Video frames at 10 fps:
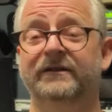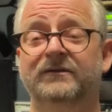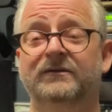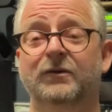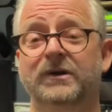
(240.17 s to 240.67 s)
at
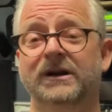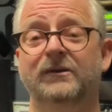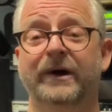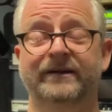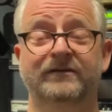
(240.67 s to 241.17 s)
2
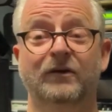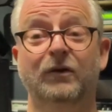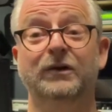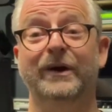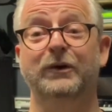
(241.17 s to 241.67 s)
kilohertz all
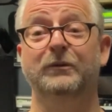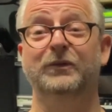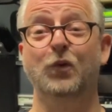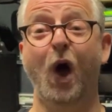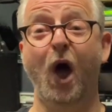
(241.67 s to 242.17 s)
the way up
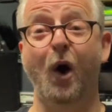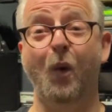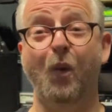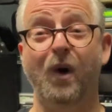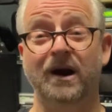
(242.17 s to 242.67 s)
to
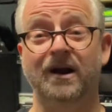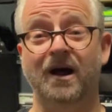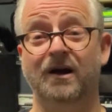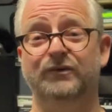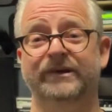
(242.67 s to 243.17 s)

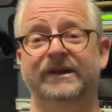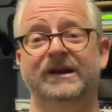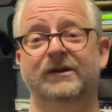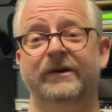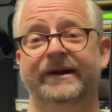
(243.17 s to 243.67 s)
100
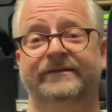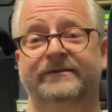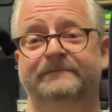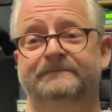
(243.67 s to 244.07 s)
kilohertz.